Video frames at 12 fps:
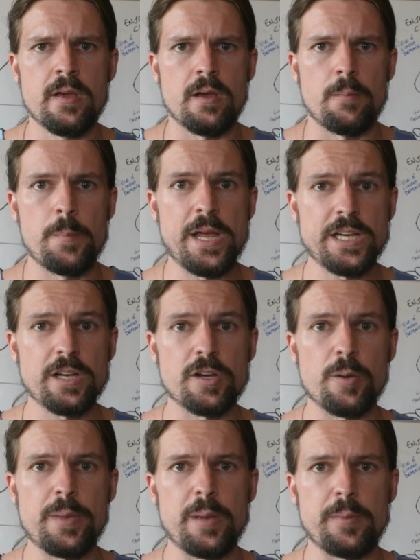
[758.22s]
make a
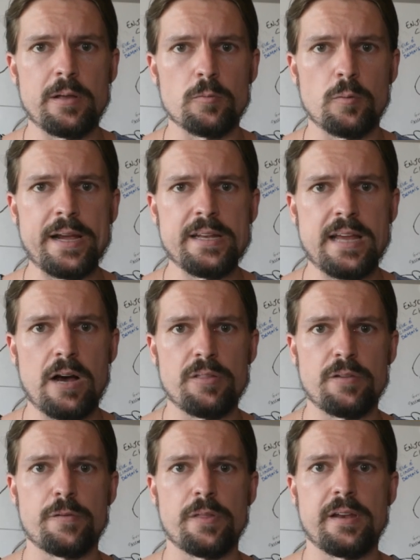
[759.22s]
commitment right now
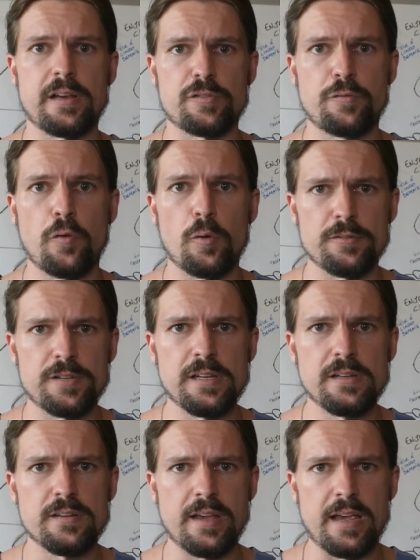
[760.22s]
that for the next
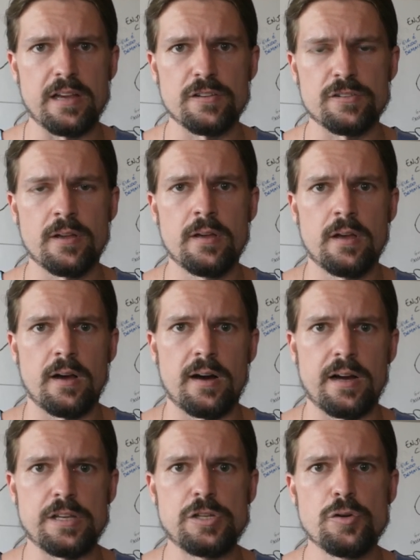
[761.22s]
14 days,
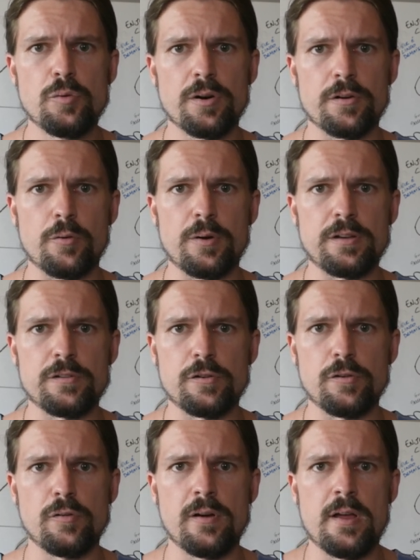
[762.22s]
you are going
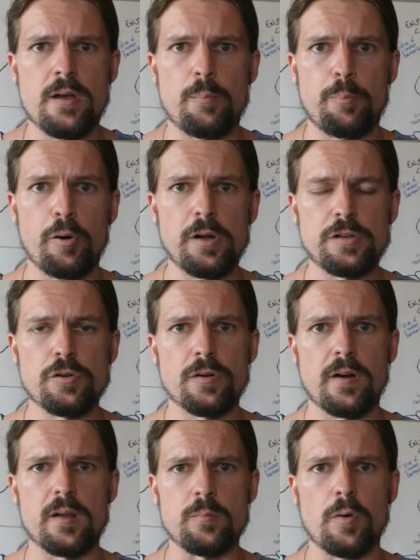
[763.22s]
to put
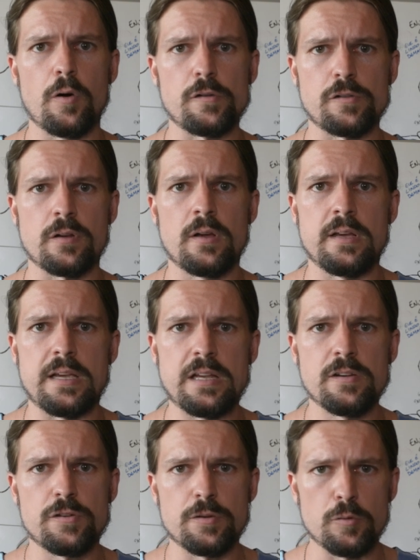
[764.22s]
your utmost
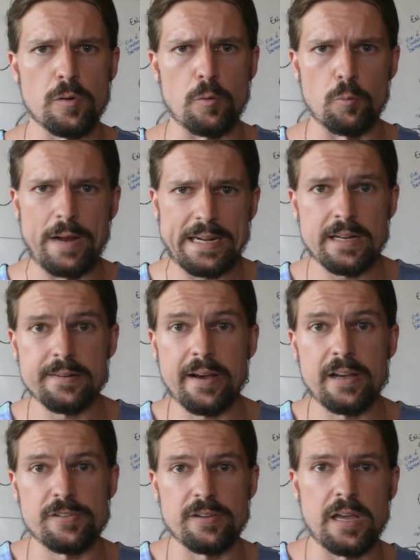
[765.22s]
into
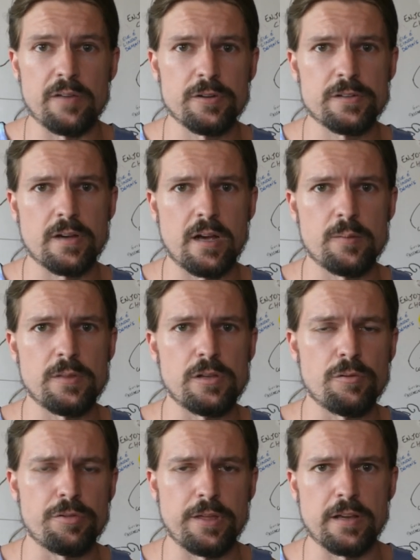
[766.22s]
recognizing every time that
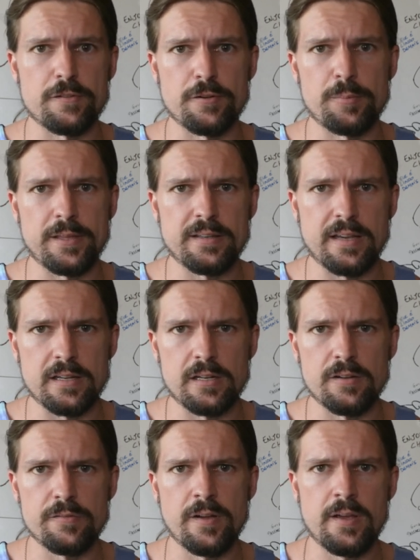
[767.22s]
you think something
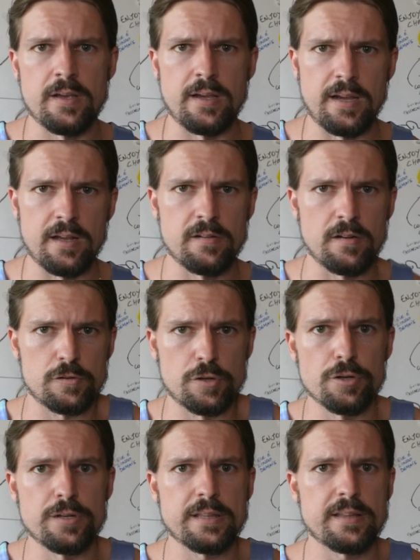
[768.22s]
negative and
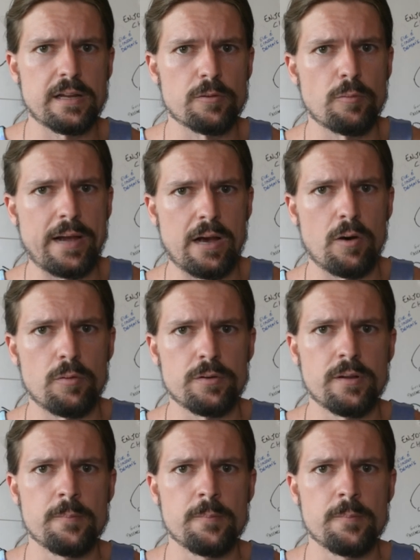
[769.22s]
turning that around